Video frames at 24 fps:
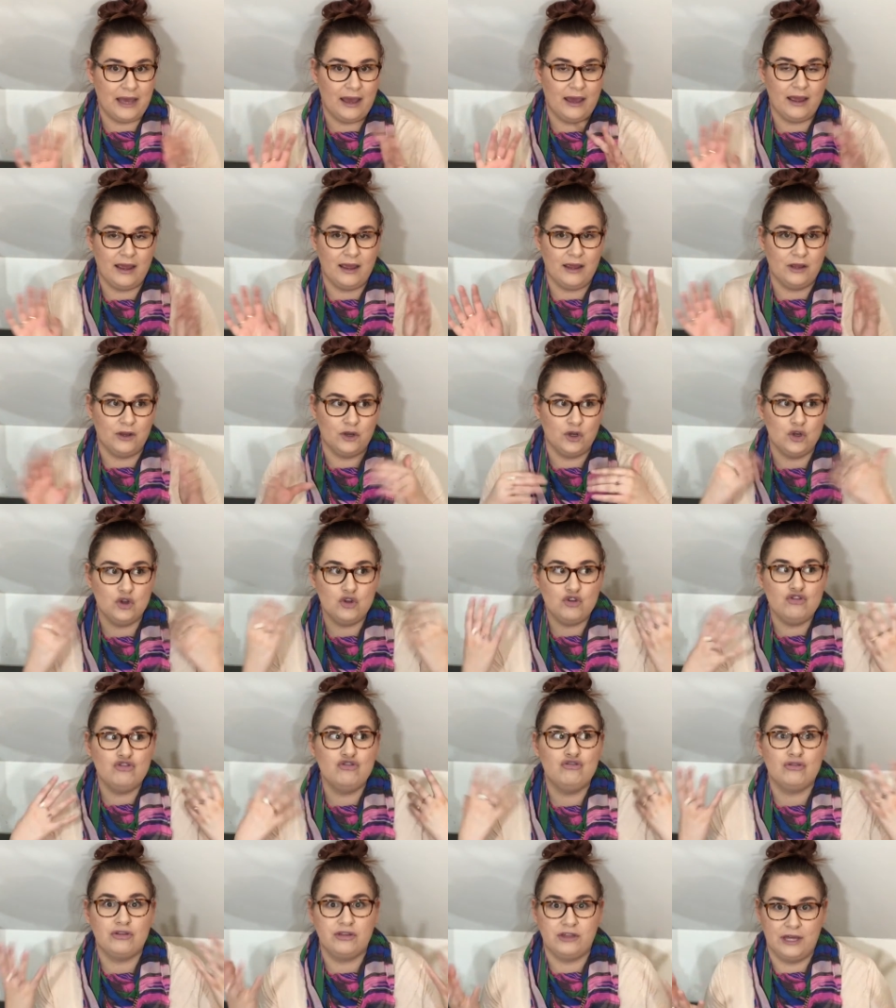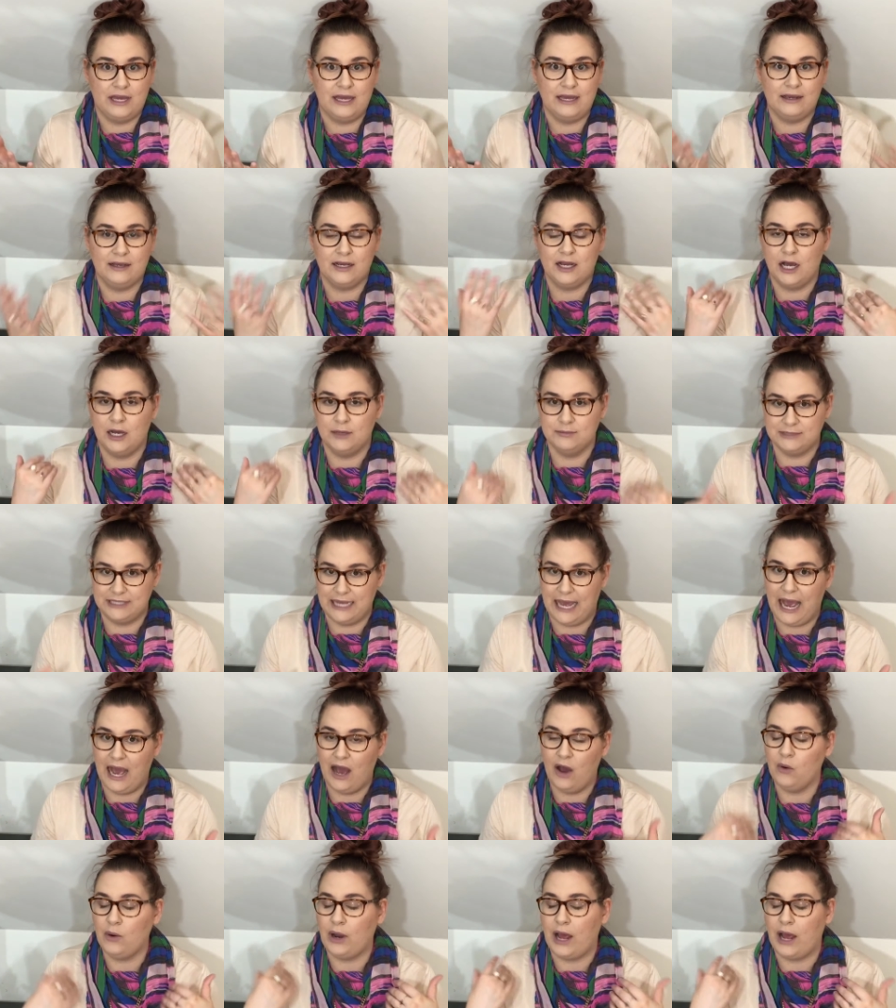a new thing comes out,